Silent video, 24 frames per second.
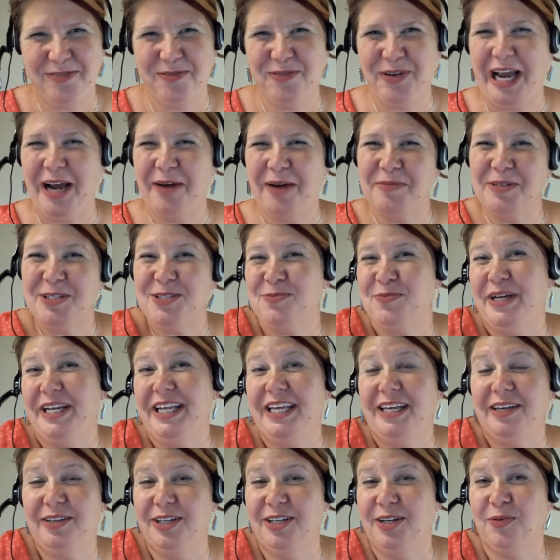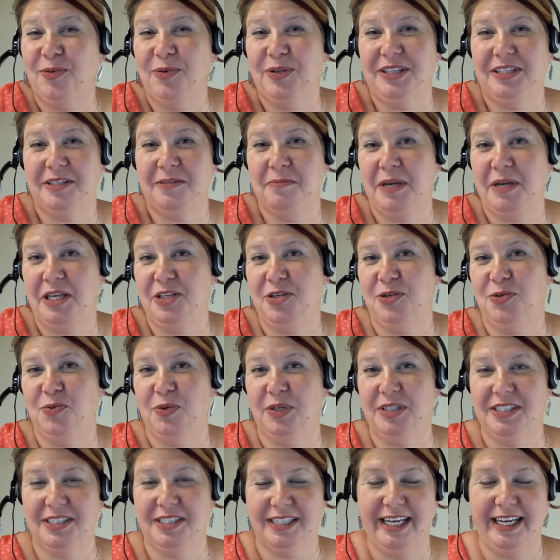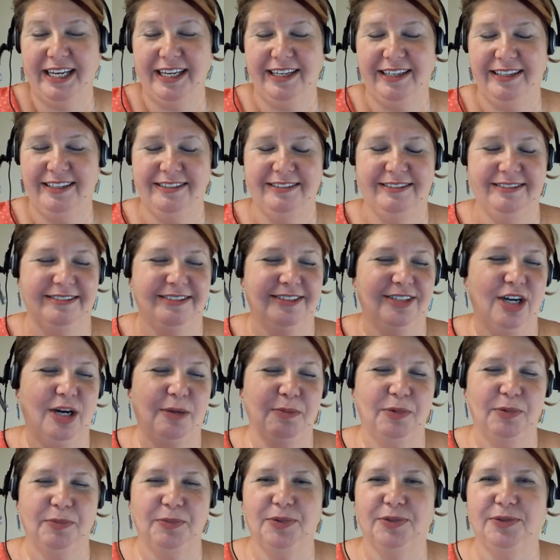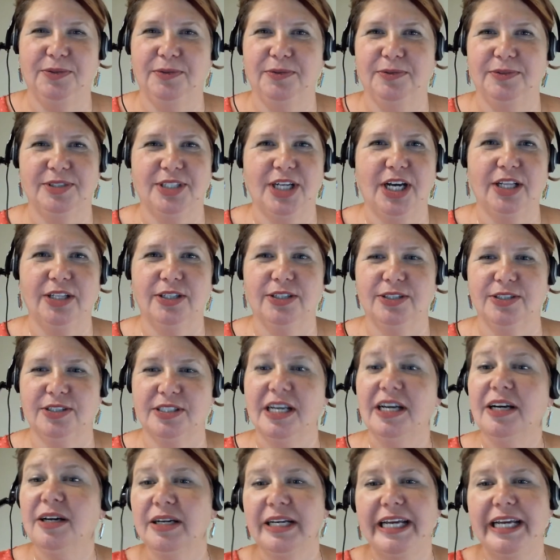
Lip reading: how much money, what the menu was like in comparable dollars.